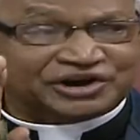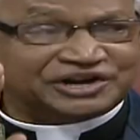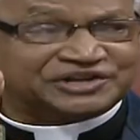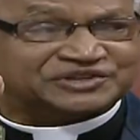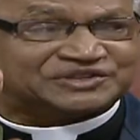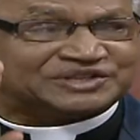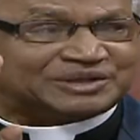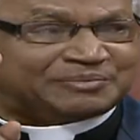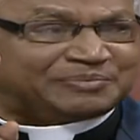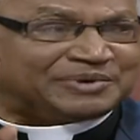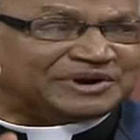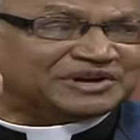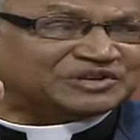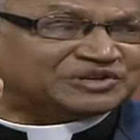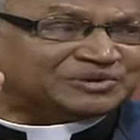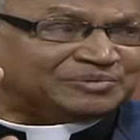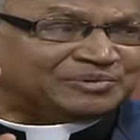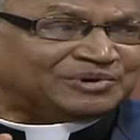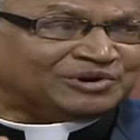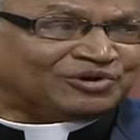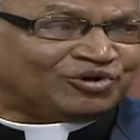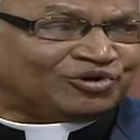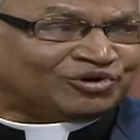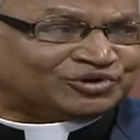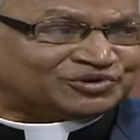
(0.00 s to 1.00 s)
God is the
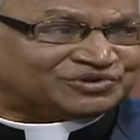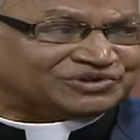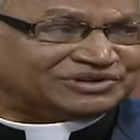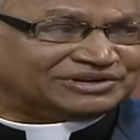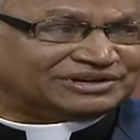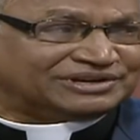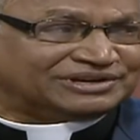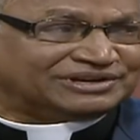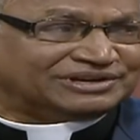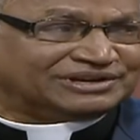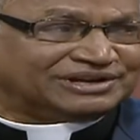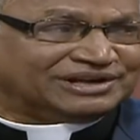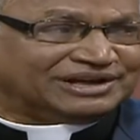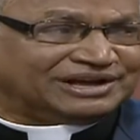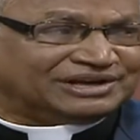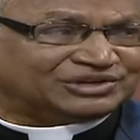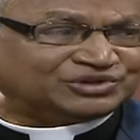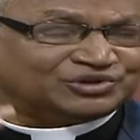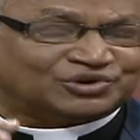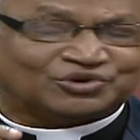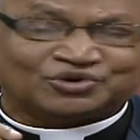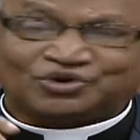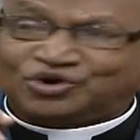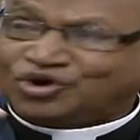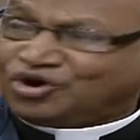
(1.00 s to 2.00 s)
principal cause.
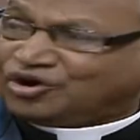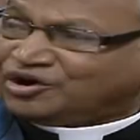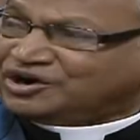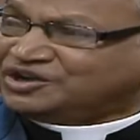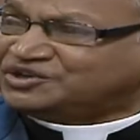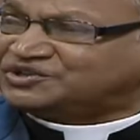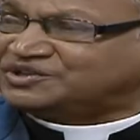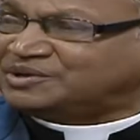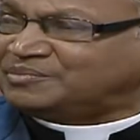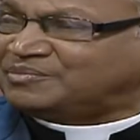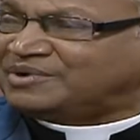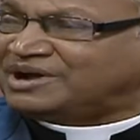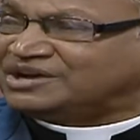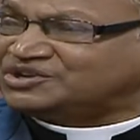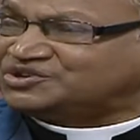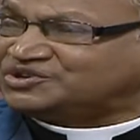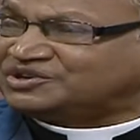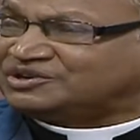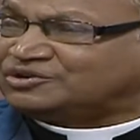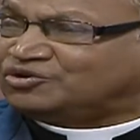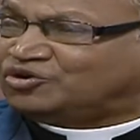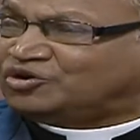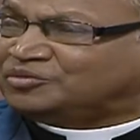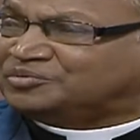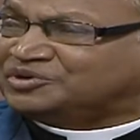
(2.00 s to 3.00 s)
So God is the
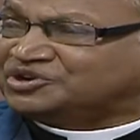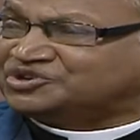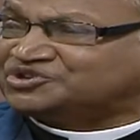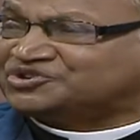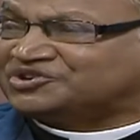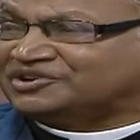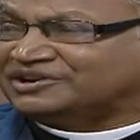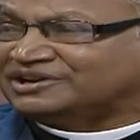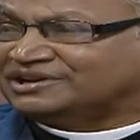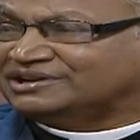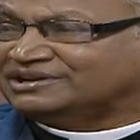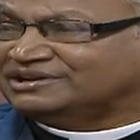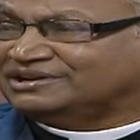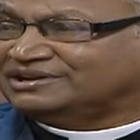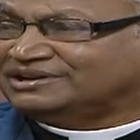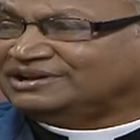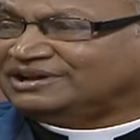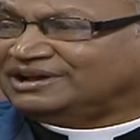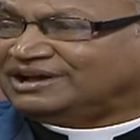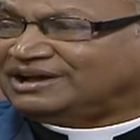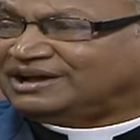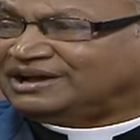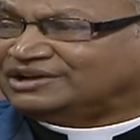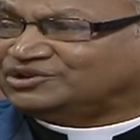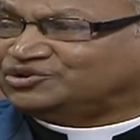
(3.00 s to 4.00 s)
master of history.
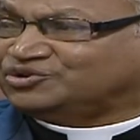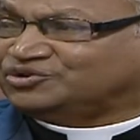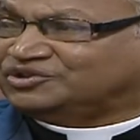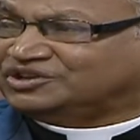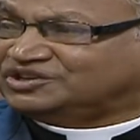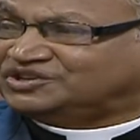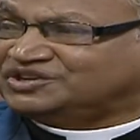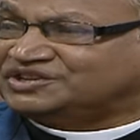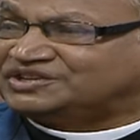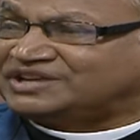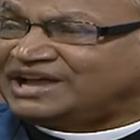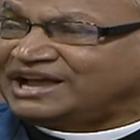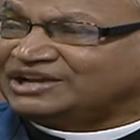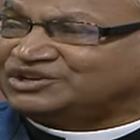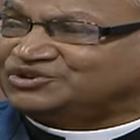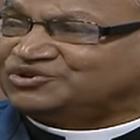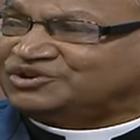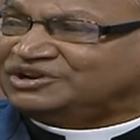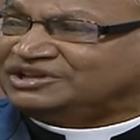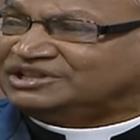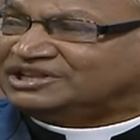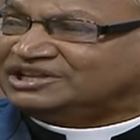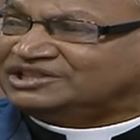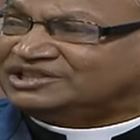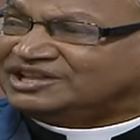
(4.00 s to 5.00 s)
So this is
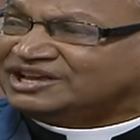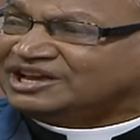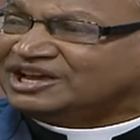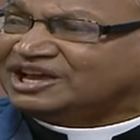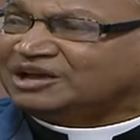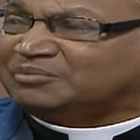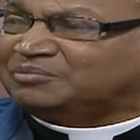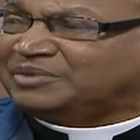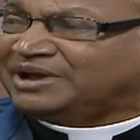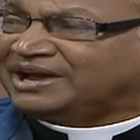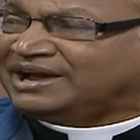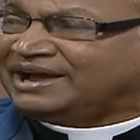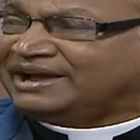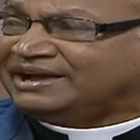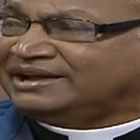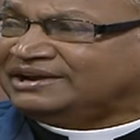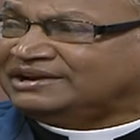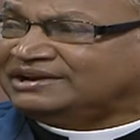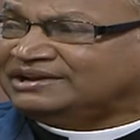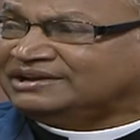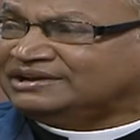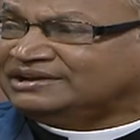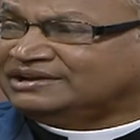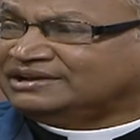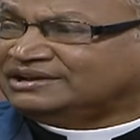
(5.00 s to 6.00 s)
actually the thinking
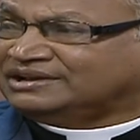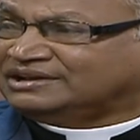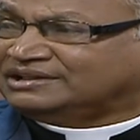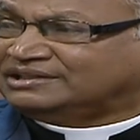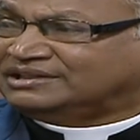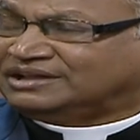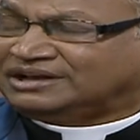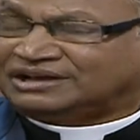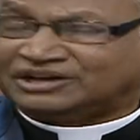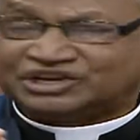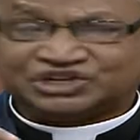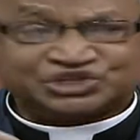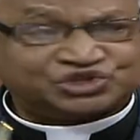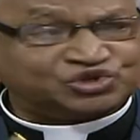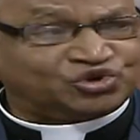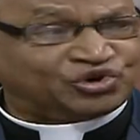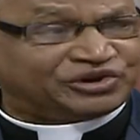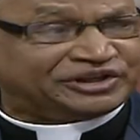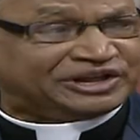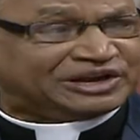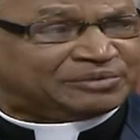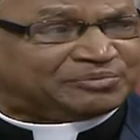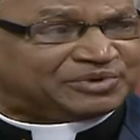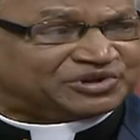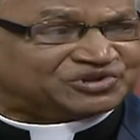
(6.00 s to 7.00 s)
behind the
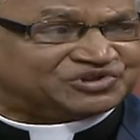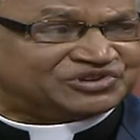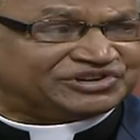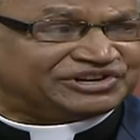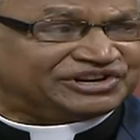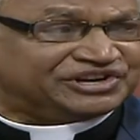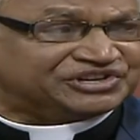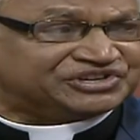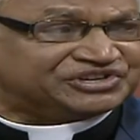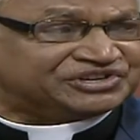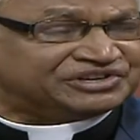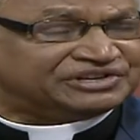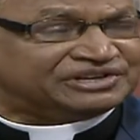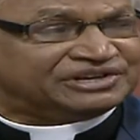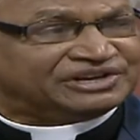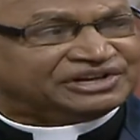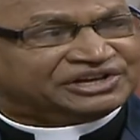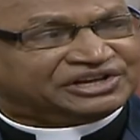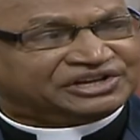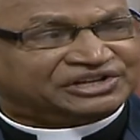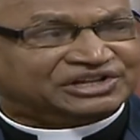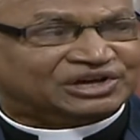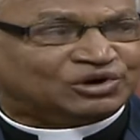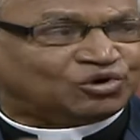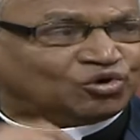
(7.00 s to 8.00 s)
historical presentation
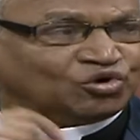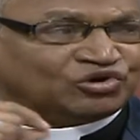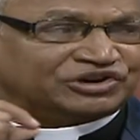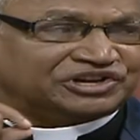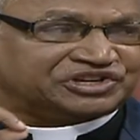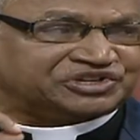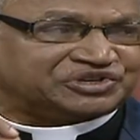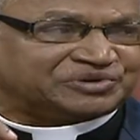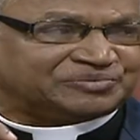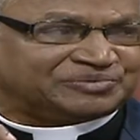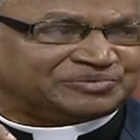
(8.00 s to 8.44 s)
in the Old